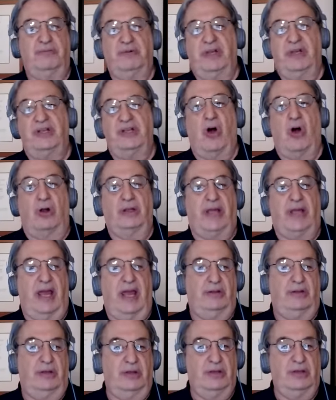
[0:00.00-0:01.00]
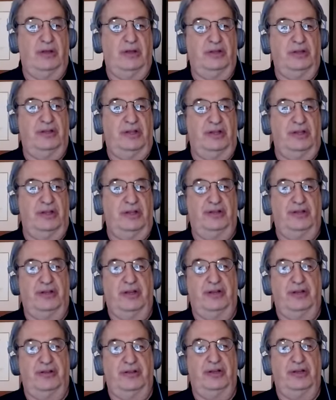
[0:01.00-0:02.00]
inculcate
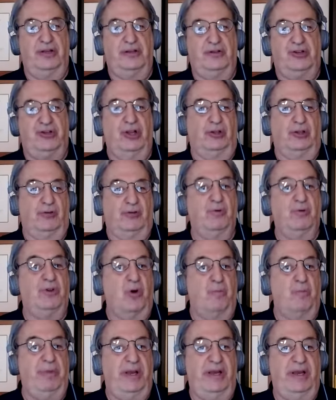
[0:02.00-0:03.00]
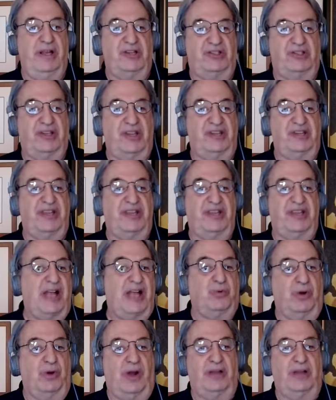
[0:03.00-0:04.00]
the children with obedience to the state. That's
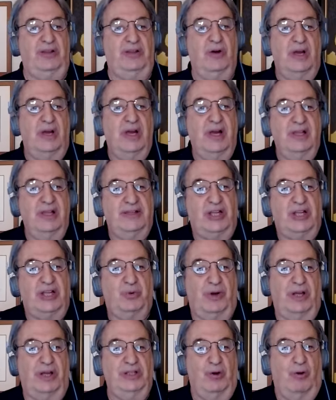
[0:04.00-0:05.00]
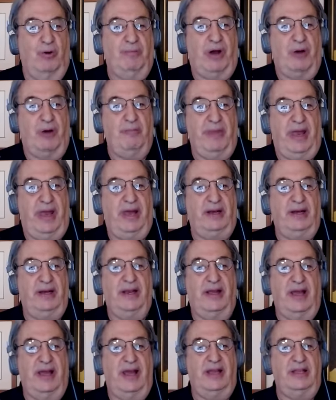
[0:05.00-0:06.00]
what I know. That's what I know about Mann.
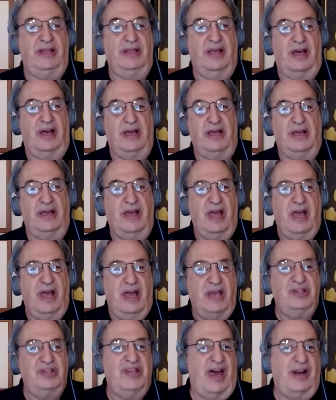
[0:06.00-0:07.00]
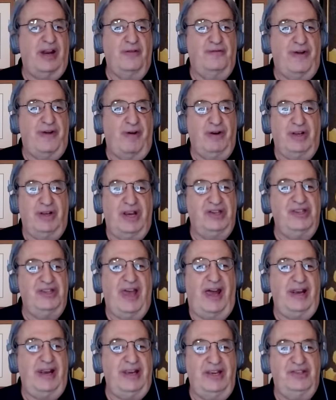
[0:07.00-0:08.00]
And he's not a
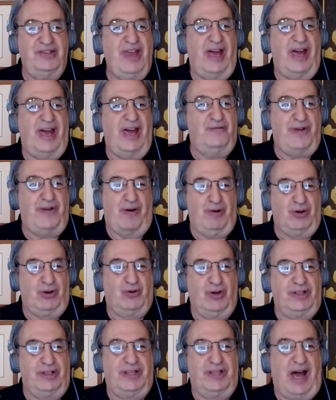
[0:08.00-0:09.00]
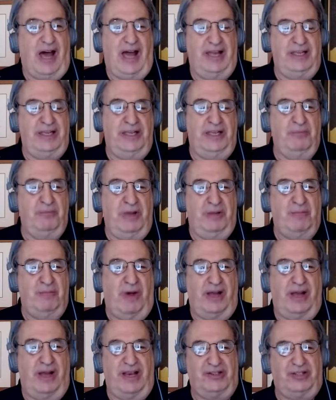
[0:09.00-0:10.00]
very good guy in my
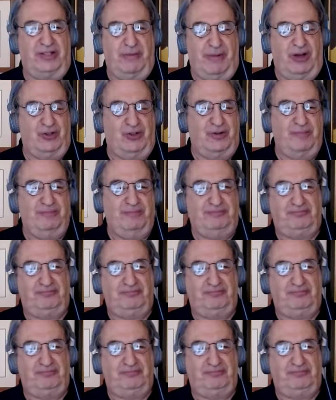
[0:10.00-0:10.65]
estimation.